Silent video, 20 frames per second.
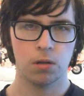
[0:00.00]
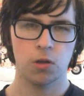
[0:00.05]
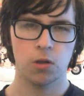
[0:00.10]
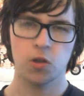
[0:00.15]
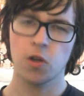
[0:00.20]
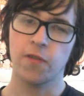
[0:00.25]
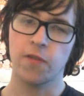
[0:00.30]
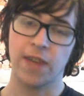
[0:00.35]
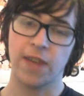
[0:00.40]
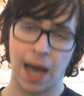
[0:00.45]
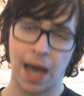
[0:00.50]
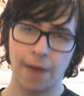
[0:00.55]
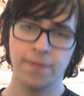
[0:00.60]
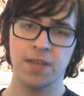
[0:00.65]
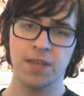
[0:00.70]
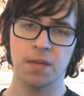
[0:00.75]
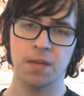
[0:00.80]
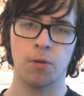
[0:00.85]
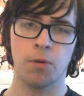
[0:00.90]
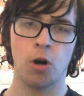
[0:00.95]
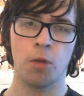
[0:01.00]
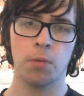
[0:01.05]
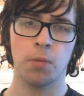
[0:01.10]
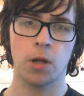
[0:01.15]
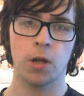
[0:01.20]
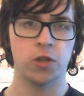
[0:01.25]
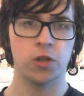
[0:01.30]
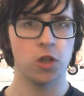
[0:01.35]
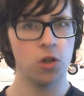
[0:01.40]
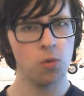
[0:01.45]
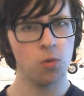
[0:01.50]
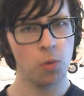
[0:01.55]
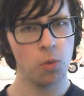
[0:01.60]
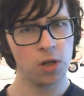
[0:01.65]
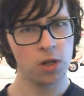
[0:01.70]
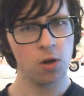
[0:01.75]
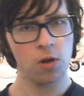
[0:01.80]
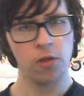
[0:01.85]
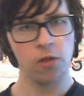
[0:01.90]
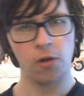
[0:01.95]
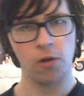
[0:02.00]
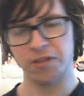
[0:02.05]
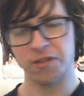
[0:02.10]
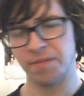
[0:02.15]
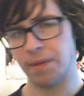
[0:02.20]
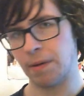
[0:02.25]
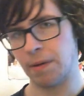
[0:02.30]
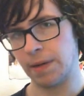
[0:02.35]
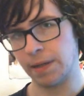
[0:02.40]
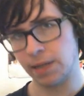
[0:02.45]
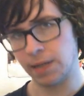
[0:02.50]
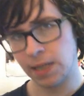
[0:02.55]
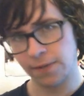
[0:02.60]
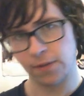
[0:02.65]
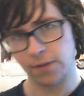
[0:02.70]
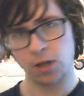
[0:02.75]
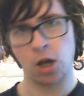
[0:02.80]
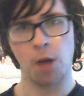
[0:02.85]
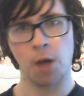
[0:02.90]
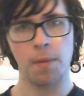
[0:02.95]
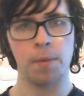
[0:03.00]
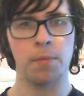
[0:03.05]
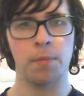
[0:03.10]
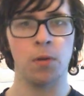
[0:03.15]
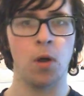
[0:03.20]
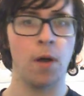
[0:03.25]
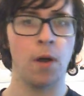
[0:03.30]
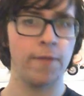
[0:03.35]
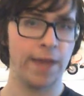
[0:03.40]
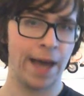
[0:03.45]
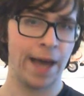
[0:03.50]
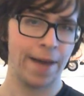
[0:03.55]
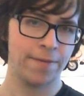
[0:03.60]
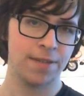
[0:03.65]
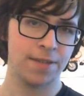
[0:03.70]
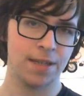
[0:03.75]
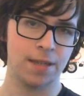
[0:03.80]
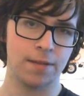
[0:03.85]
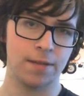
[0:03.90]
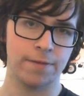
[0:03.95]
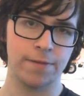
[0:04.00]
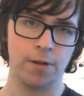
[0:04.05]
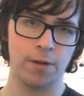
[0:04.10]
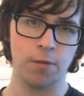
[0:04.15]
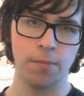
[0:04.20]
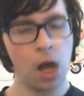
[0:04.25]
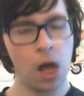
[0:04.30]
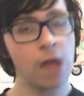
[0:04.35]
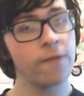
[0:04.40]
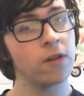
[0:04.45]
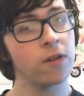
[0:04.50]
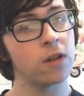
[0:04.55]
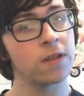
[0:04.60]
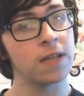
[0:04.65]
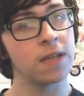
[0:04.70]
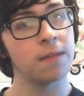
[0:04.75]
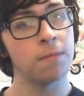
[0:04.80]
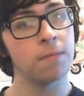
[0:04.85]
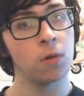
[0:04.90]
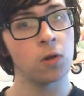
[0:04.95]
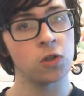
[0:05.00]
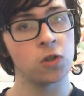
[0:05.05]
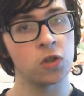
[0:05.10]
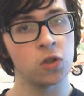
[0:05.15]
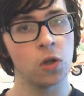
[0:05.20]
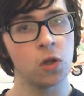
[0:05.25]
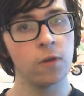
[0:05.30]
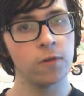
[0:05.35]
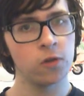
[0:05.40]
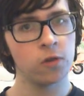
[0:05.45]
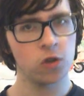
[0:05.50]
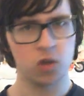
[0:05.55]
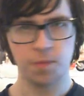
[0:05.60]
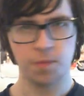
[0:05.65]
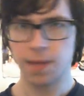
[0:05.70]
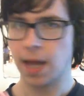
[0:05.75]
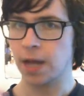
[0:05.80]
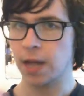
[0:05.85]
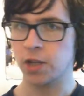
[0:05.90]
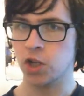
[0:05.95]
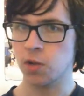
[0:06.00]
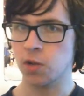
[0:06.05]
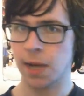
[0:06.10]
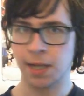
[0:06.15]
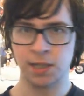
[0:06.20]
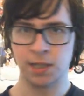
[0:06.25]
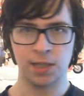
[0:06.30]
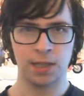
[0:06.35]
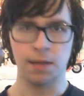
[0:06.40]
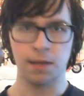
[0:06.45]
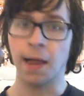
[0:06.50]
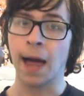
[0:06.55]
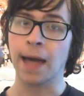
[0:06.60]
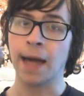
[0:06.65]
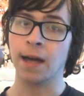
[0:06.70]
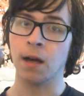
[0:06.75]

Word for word: So if you have seen Paul Blart 2, what are your thoughts about it? Leave a comment below if you have seen the film. If you want to see more stuff, trust me, I do actually like a